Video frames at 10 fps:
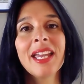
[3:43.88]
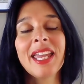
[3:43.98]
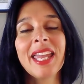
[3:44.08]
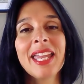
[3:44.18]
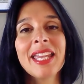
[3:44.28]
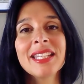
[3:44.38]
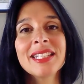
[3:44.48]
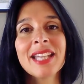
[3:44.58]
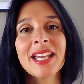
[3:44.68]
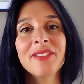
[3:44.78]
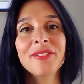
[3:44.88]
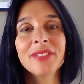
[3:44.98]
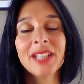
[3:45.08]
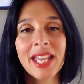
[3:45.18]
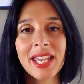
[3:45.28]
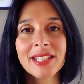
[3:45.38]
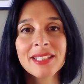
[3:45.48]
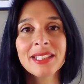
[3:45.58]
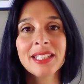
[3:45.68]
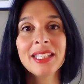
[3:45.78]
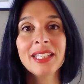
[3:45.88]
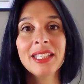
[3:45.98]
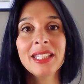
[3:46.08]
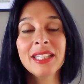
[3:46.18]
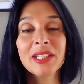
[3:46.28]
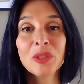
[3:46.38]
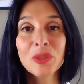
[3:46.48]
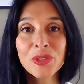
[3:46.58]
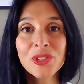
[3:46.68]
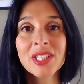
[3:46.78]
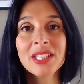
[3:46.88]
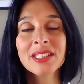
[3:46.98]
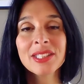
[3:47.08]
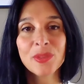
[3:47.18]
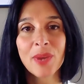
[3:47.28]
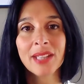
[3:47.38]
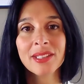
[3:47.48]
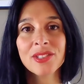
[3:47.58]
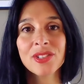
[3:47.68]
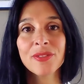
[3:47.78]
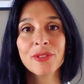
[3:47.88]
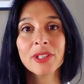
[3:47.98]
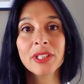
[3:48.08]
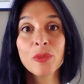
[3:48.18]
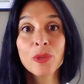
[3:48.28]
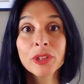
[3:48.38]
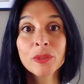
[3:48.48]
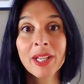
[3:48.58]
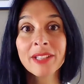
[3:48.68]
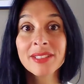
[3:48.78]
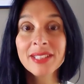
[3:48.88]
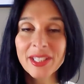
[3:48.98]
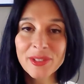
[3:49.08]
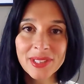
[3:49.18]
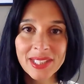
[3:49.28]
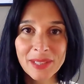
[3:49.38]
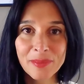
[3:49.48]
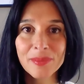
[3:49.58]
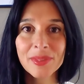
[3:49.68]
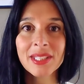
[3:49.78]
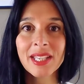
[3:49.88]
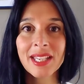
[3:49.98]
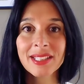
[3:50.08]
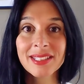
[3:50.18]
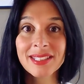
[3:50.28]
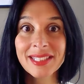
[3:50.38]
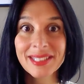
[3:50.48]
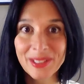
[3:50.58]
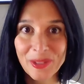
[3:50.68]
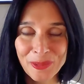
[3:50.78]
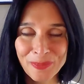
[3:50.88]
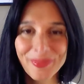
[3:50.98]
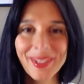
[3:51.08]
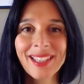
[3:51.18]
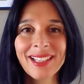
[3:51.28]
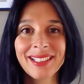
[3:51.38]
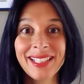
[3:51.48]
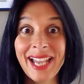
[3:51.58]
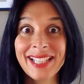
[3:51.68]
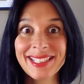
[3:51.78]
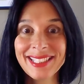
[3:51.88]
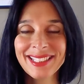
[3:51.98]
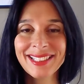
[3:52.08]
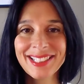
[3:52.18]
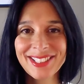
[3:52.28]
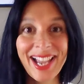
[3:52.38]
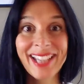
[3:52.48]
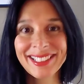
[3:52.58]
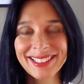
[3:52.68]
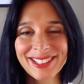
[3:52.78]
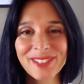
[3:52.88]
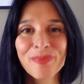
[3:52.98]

And I've led the inclusion strategy for the worldwide sales teams at Cisco, the IT giant.